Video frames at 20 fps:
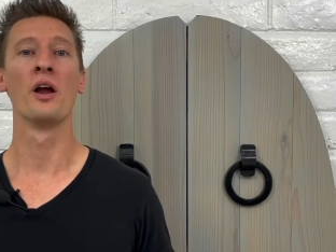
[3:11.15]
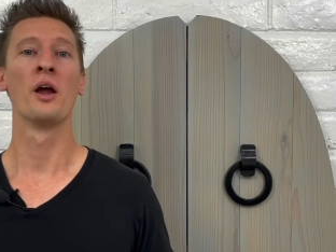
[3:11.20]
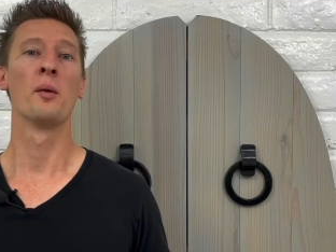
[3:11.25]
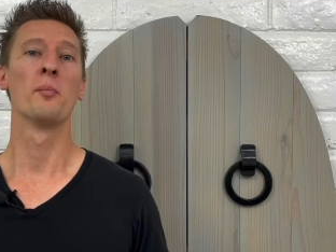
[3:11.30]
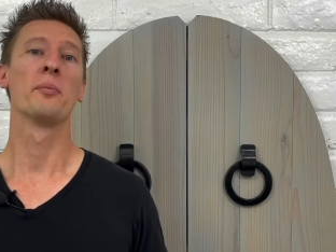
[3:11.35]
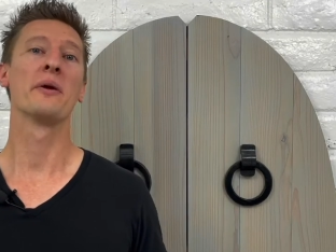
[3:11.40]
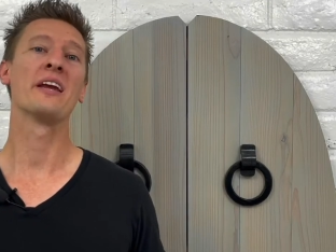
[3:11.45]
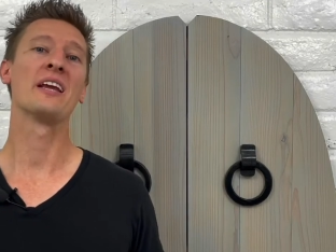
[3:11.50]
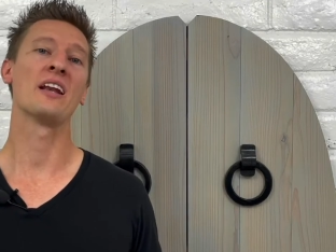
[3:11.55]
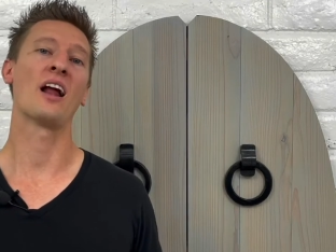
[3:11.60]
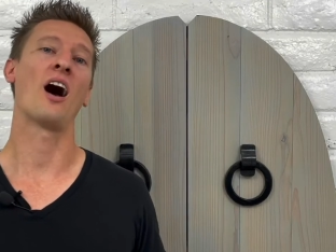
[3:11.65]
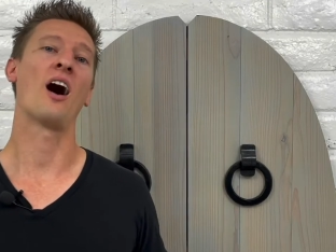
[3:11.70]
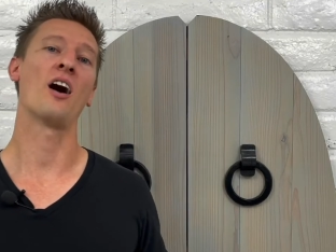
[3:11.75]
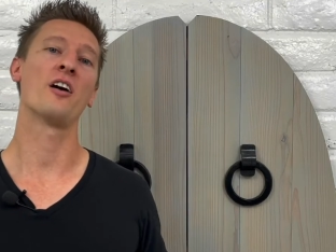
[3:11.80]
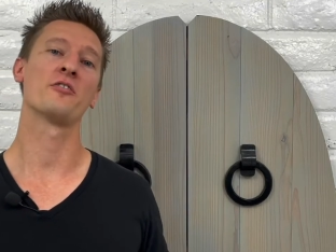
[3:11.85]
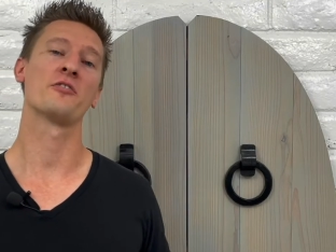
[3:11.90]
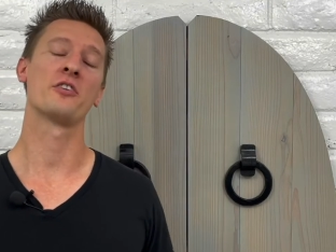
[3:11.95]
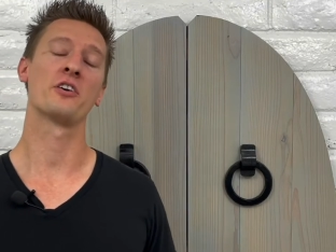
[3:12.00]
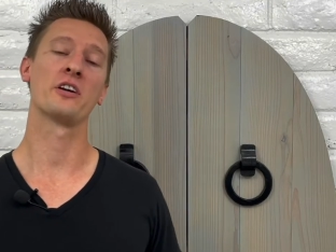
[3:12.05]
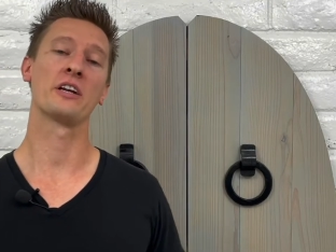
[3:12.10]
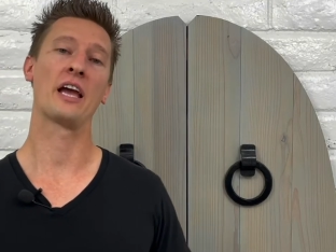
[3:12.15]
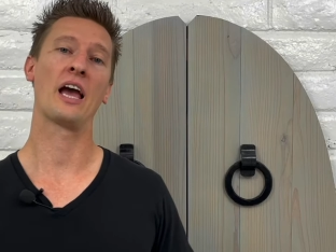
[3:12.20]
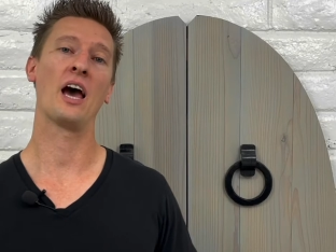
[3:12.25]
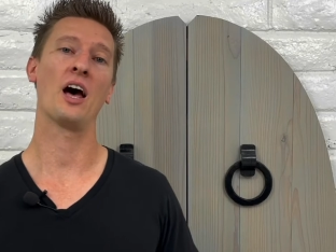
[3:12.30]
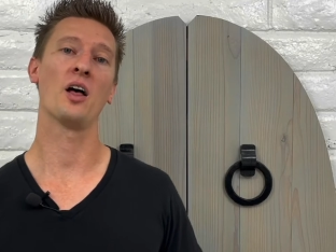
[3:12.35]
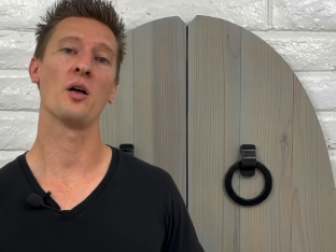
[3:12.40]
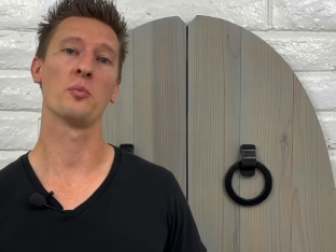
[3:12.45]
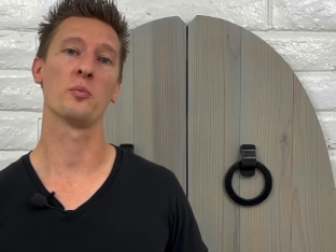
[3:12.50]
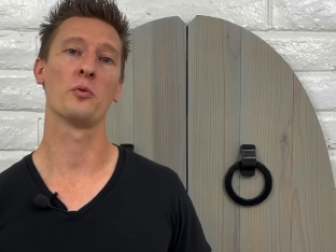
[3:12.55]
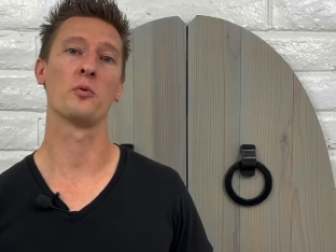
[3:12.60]
being offered
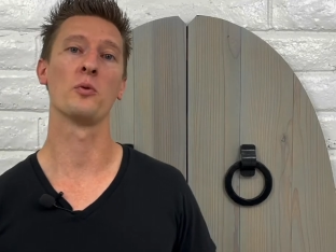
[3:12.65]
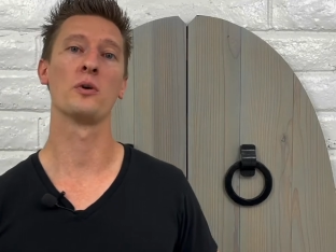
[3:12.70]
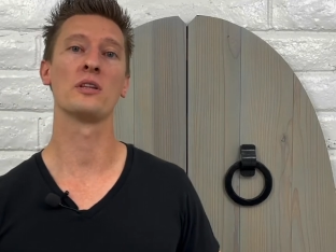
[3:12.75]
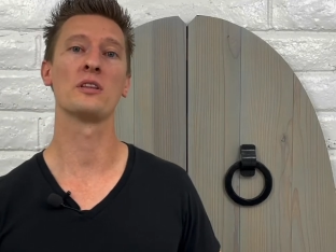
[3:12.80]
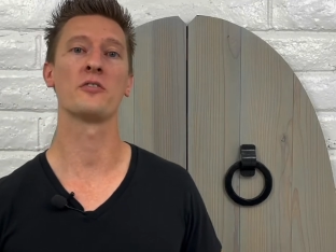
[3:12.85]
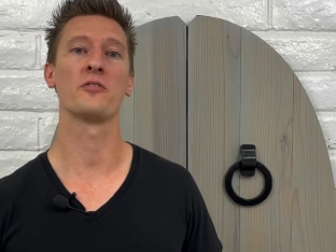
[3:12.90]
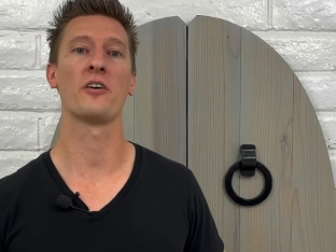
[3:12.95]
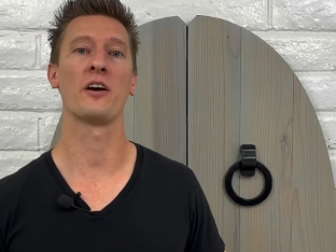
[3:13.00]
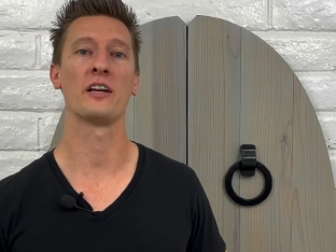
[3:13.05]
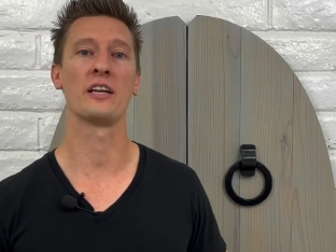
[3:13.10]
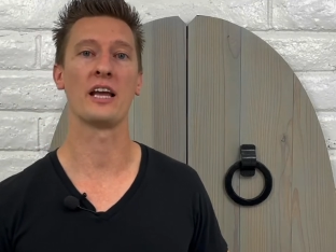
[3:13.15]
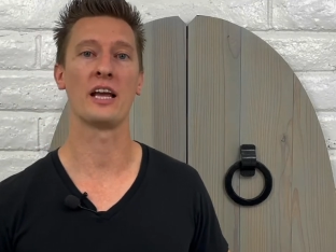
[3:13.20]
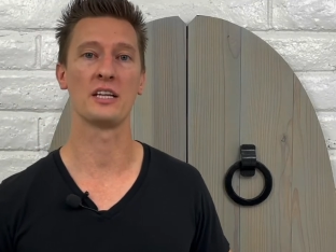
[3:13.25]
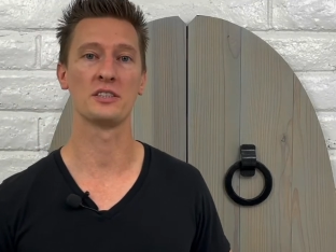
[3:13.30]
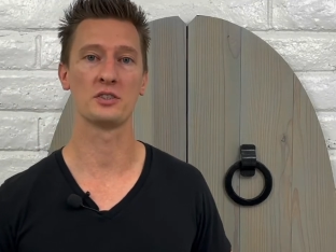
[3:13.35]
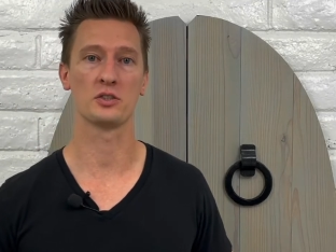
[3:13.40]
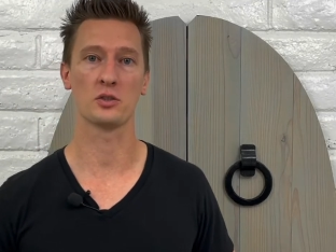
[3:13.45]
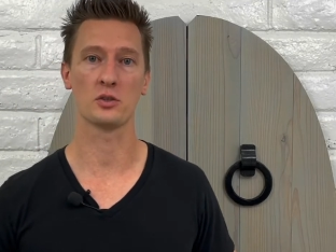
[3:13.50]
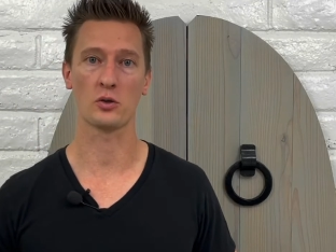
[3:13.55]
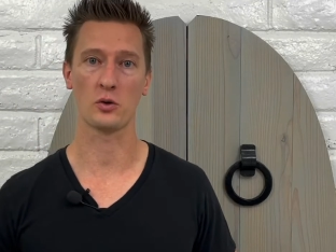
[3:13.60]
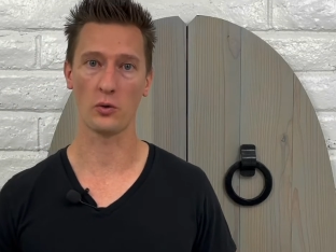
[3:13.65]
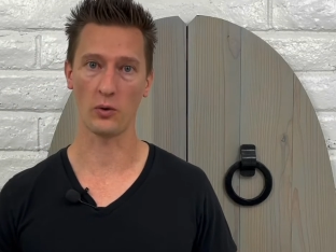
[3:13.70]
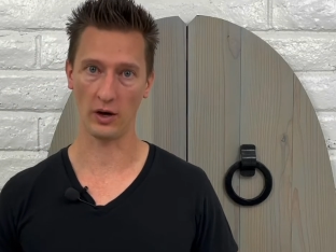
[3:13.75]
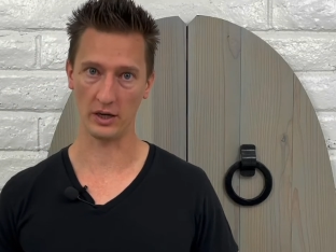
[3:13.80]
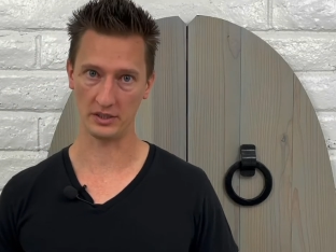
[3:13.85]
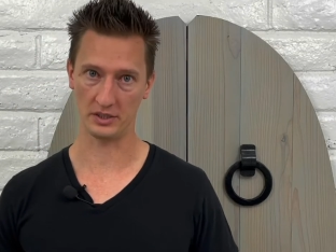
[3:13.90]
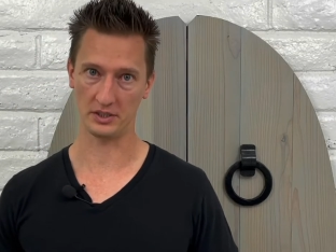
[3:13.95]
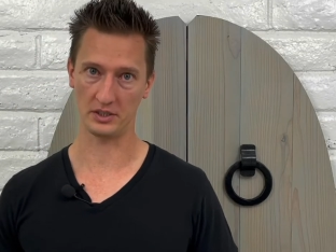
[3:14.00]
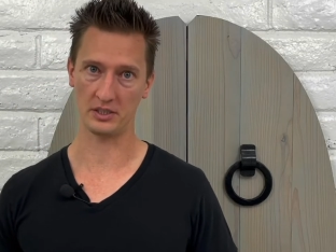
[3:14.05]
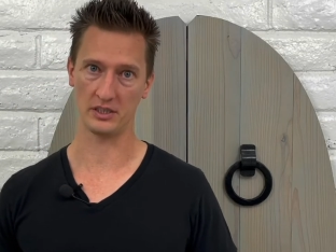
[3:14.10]
help with financial
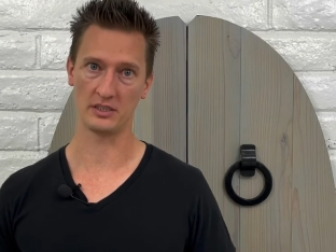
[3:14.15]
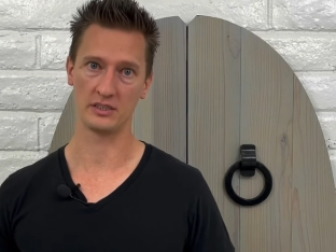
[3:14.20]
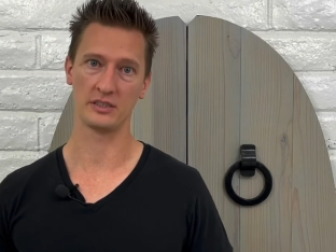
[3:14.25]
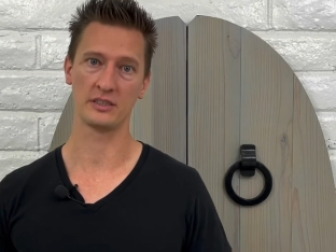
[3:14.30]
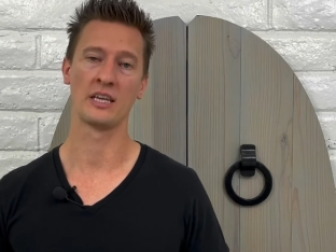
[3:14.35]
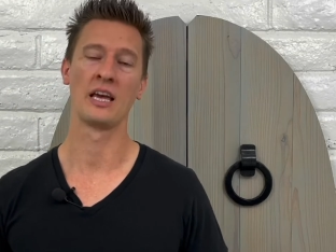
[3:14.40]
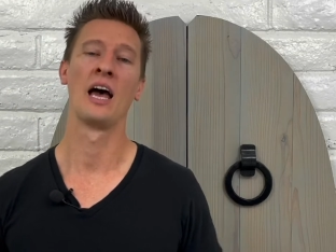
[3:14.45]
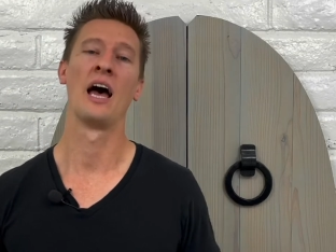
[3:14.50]
questions.